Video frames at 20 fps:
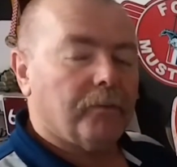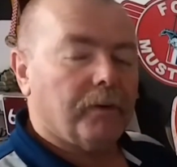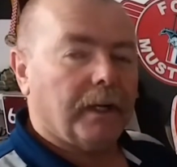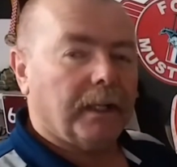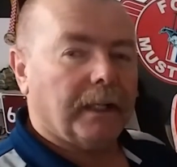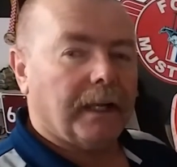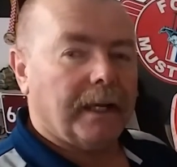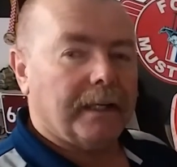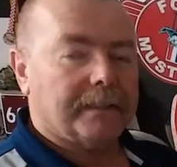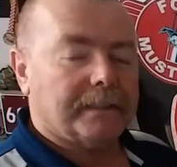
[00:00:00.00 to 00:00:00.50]

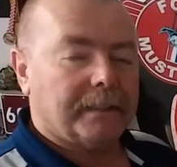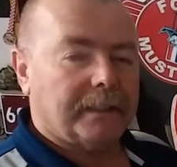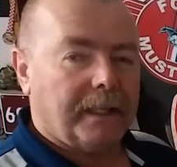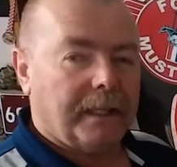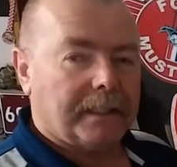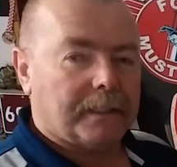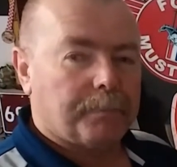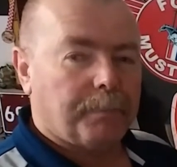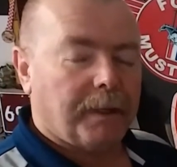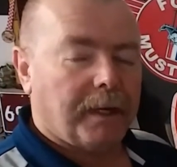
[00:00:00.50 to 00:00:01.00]
relay as the
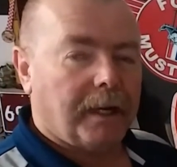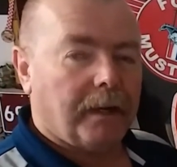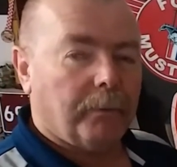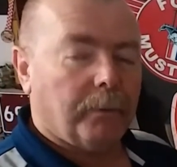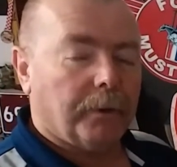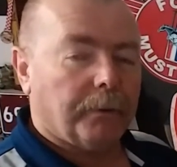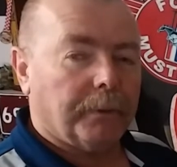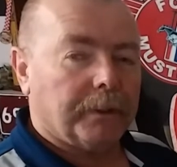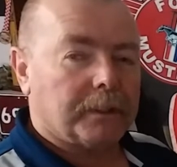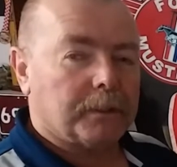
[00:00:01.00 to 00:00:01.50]
next part I
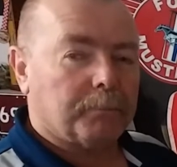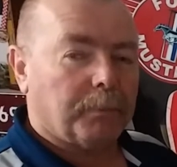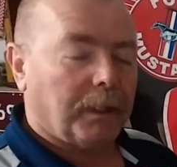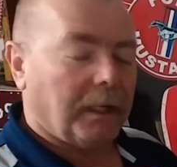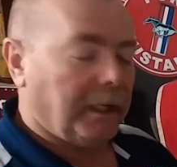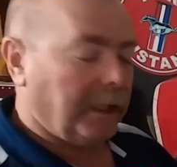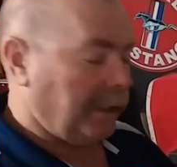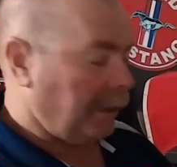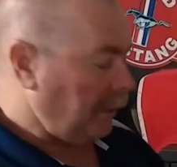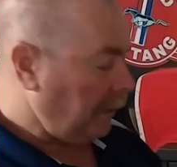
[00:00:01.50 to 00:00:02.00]
want to
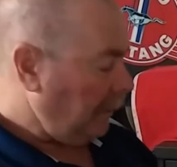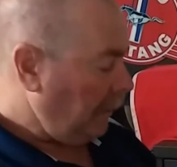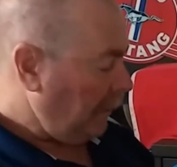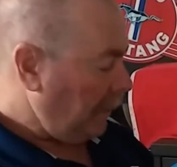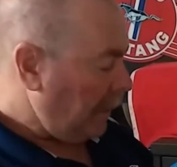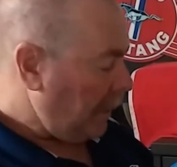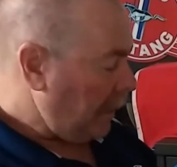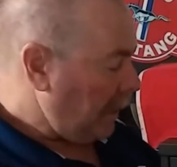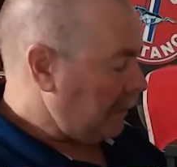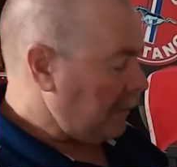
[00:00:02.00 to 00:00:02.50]
explain,
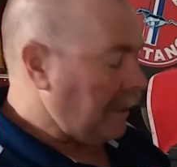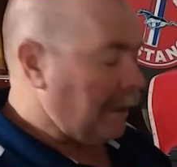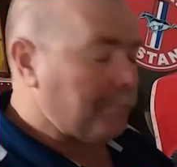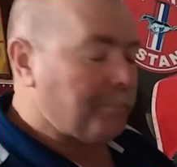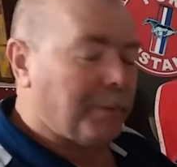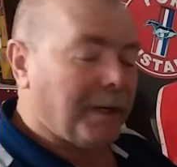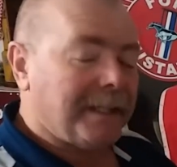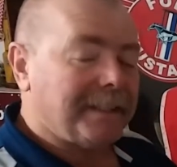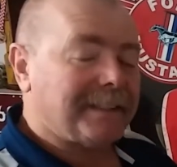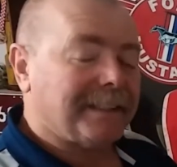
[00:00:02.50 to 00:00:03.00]
and that
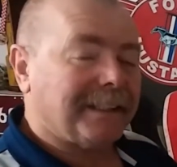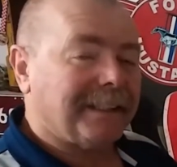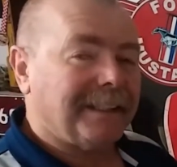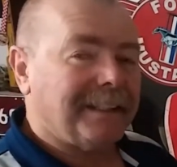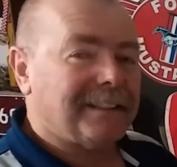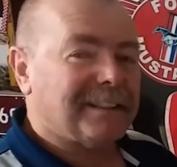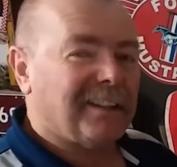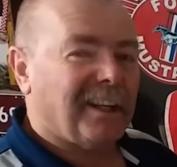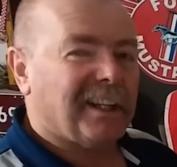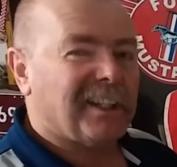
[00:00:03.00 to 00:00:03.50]
basically
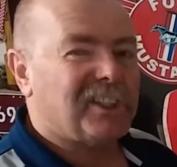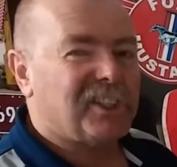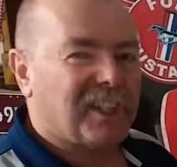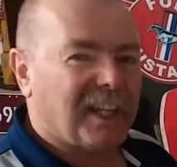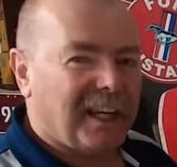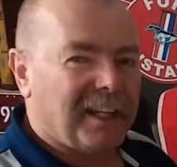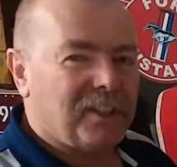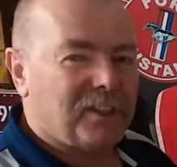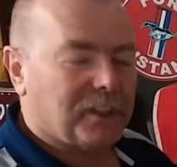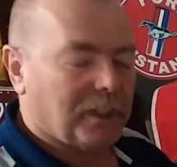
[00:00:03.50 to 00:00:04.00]
is like a
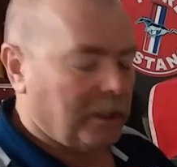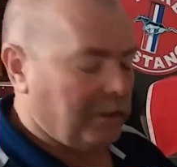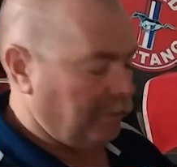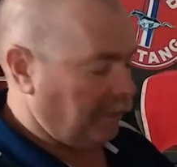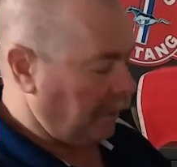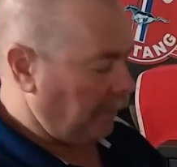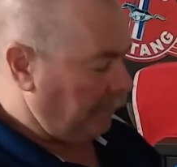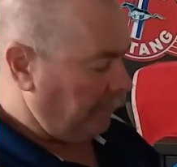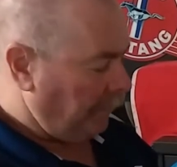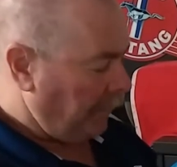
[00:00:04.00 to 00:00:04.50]

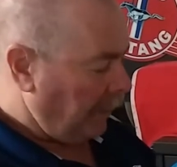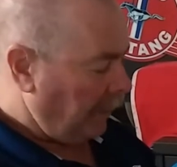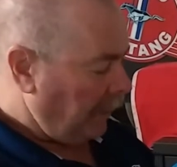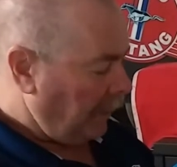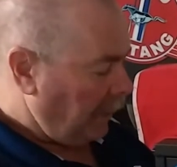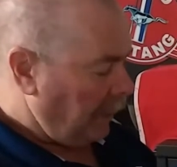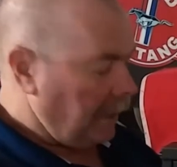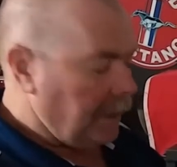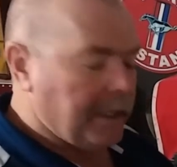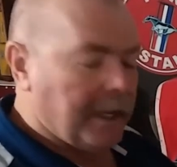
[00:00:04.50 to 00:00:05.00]
changeover.
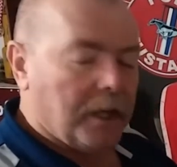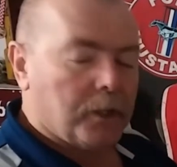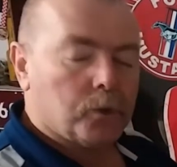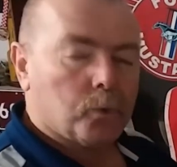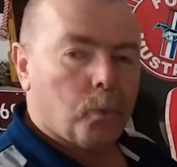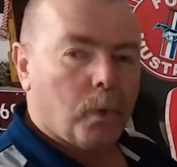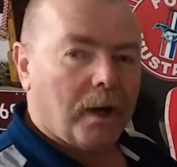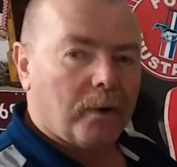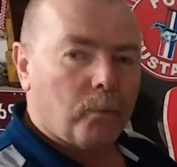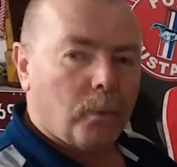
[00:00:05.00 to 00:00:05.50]
It has
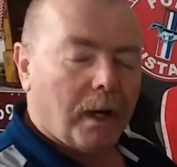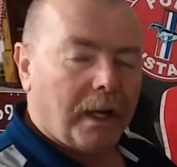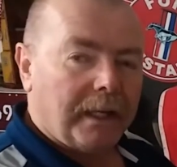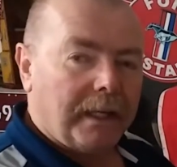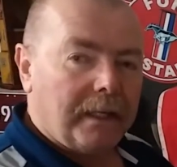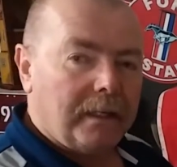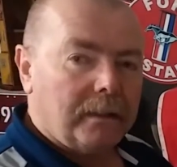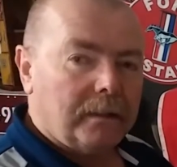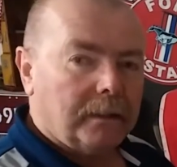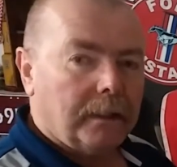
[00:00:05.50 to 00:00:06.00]
one
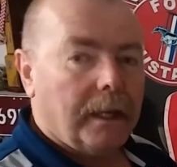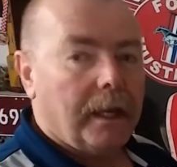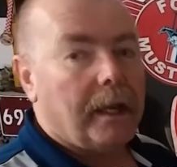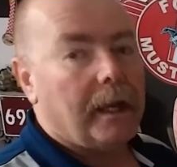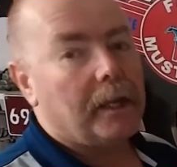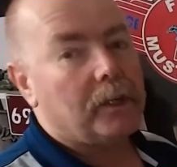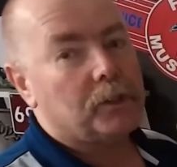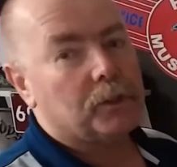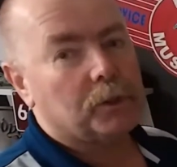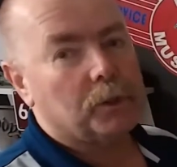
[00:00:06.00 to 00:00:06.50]
way in
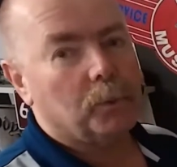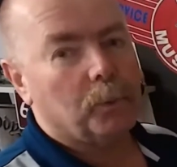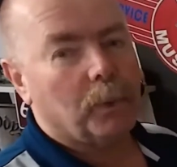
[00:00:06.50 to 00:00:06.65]
and two